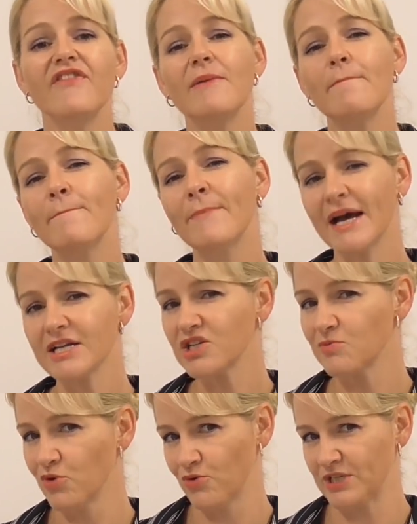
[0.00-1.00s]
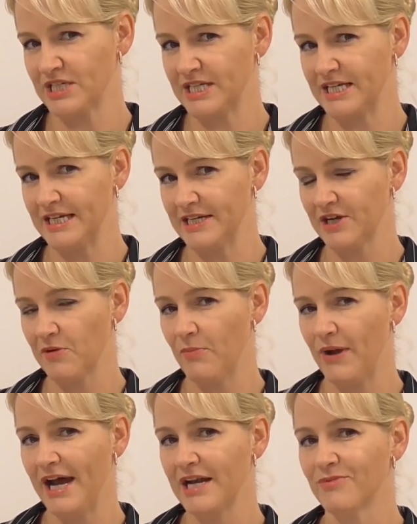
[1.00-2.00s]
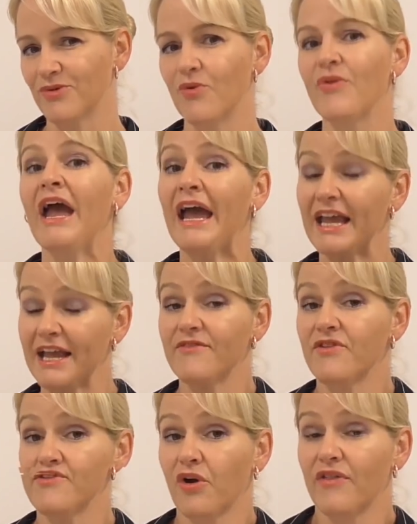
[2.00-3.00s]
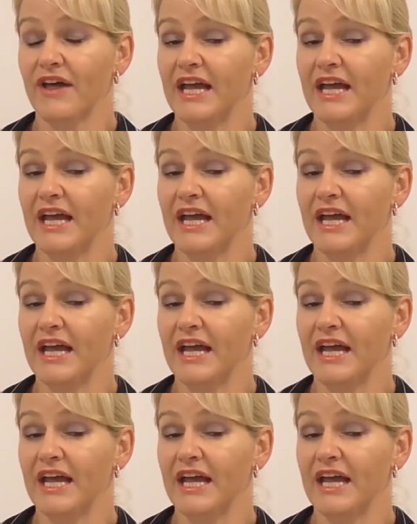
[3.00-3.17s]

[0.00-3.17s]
They're much more skin compatible, even though